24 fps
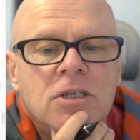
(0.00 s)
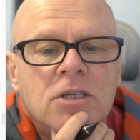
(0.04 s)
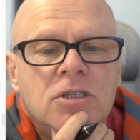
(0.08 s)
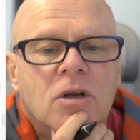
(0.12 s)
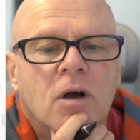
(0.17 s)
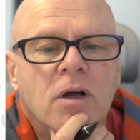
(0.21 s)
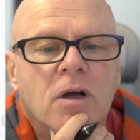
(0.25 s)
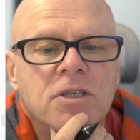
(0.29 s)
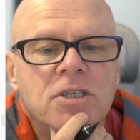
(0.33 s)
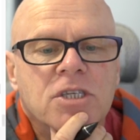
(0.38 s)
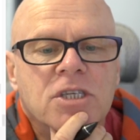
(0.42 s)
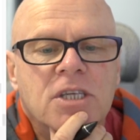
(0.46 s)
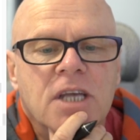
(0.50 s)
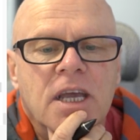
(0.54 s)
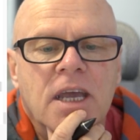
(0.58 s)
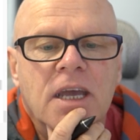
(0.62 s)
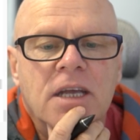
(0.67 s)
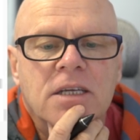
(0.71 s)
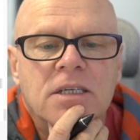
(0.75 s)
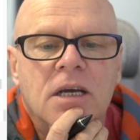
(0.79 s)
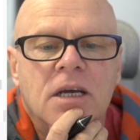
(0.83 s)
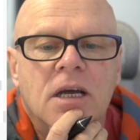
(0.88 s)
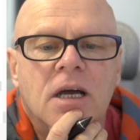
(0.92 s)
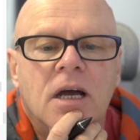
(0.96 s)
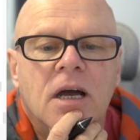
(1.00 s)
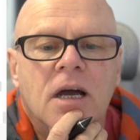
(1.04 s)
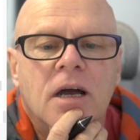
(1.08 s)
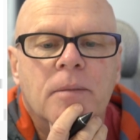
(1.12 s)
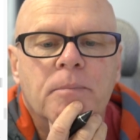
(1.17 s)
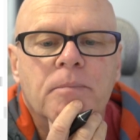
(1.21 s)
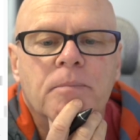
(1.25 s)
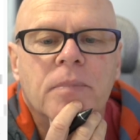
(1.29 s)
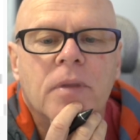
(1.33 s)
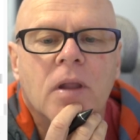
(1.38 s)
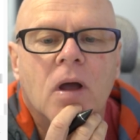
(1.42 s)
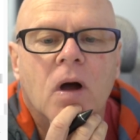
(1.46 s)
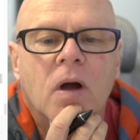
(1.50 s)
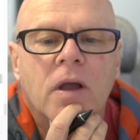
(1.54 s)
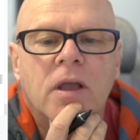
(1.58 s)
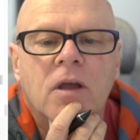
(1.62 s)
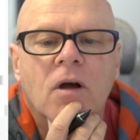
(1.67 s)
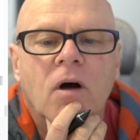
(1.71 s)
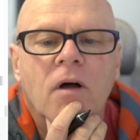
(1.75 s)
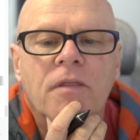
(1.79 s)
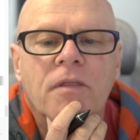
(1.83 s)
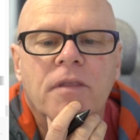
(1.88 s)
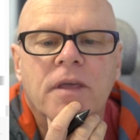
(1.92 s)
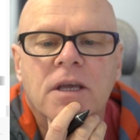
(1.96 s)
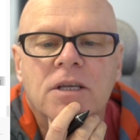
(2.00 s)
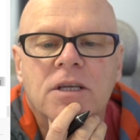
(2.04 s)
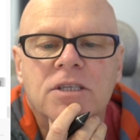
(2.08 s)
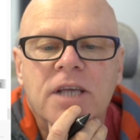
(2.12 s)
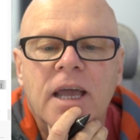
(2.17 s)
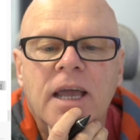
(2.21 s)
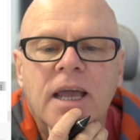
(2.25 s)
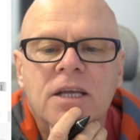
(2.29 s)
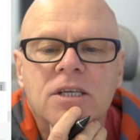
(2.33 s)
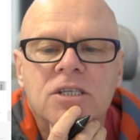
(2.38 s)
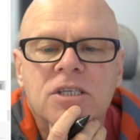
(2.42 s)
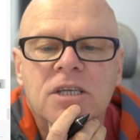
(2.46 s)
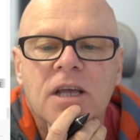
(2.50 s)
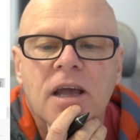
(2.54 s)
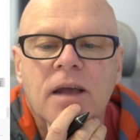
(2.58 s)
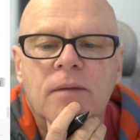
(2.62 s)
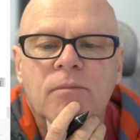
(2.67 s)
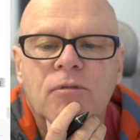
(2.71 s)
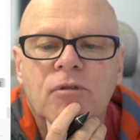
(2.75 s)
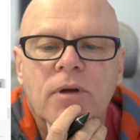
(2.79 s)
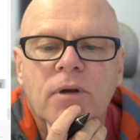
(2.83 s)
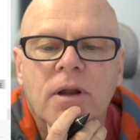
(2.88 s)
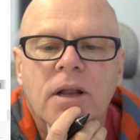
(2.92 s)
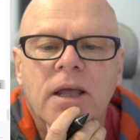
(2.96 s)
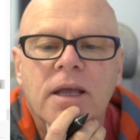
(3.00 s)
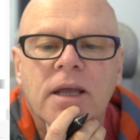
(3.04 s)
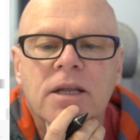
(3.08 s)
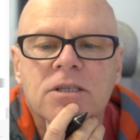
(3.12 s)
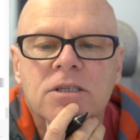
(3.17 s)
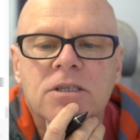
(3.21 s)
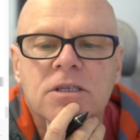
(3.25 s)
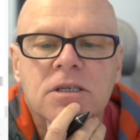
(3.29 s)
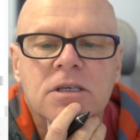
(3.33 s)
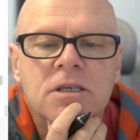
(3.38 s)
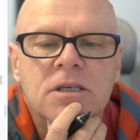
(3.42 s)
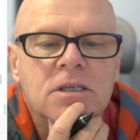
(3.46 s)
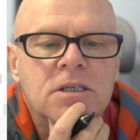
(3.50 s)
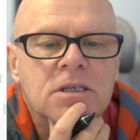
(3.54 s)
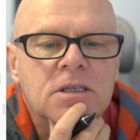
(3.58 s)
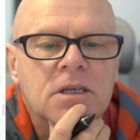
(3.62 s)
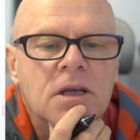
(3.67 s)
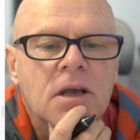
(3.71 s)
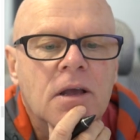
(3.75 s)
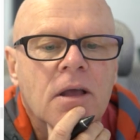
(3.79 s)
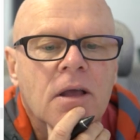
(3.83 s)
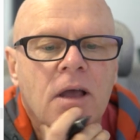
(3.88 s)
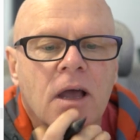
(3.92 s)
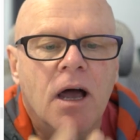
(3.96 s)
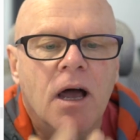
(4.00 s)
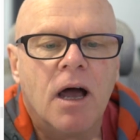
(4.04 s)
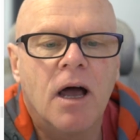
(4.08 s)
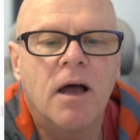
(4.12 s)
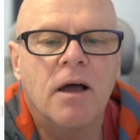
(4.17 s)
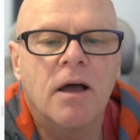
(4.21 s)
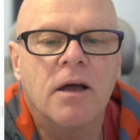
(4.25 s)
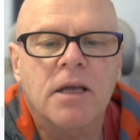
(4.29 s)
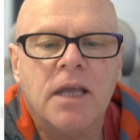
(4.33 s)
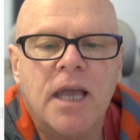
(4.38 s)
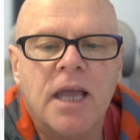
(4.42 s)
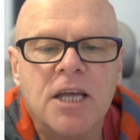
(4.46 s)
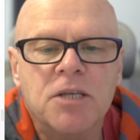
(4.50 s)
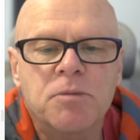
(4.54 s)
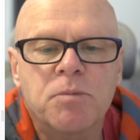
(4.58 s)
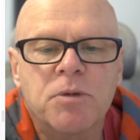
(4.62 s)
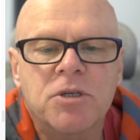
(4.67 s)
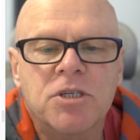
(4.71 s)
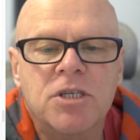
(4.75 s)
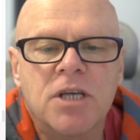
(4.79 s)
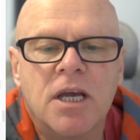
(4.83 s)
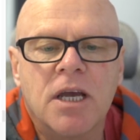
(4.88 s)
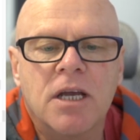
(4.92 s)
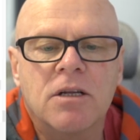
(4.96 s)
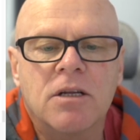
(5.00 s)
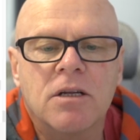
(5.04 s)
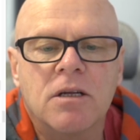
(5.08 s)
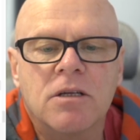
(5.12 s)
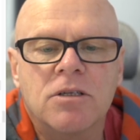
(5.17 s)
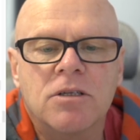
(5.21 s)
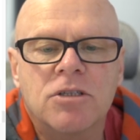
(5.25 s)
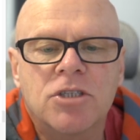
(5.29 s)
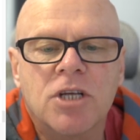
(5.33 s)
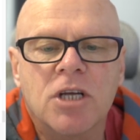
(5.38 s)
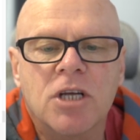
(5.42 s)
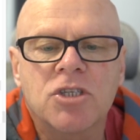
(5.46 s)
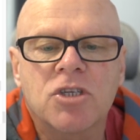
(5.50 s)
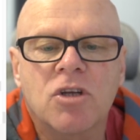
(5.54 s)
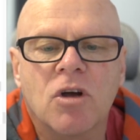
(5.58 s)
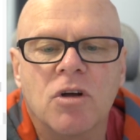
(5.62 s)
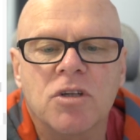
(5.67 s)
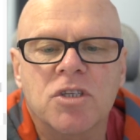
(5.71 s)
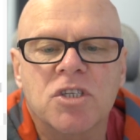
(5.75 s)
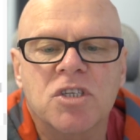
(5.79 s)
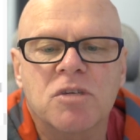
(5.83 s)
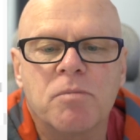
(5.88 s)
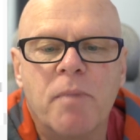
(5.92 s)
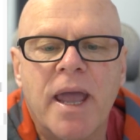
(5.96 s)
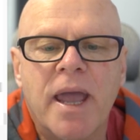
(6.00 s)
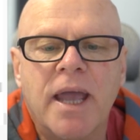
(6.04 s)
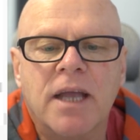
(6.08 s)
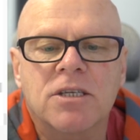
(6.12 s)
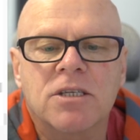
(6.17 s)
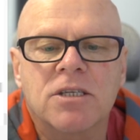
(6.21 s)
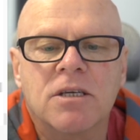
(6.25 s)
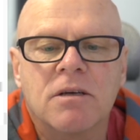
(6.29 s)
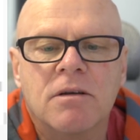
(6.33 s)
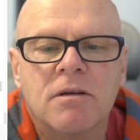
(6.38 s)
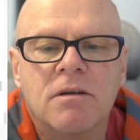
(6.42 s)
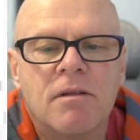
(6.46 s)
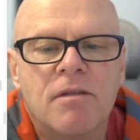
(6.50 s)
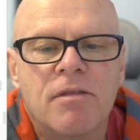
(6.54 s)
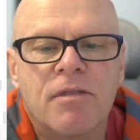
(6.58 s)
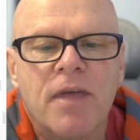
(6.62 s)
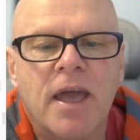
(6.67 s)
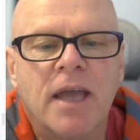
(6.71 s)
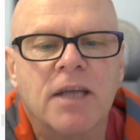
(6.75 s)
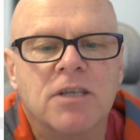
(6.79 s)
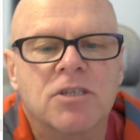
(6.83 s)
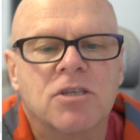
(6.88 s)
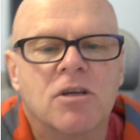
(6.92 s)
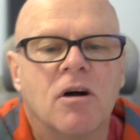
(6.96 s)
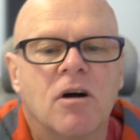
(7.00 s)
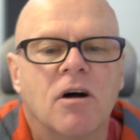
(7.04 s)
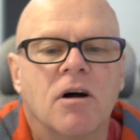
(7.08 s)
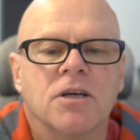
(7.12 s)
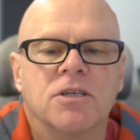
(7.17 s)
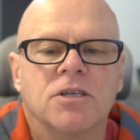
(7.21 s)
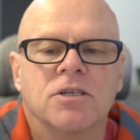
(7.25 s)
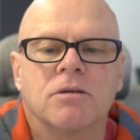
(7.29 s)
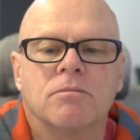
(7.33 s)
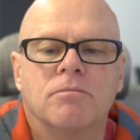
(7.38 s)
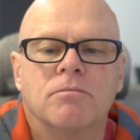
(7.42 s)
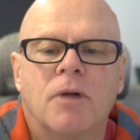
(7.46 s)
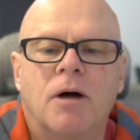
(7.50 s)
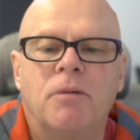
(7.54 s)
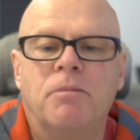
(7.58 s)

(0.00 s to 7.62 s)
Scott said, um, I got the exact same three lenses. Uh, Casper said, just got smacked. Thanks, guys.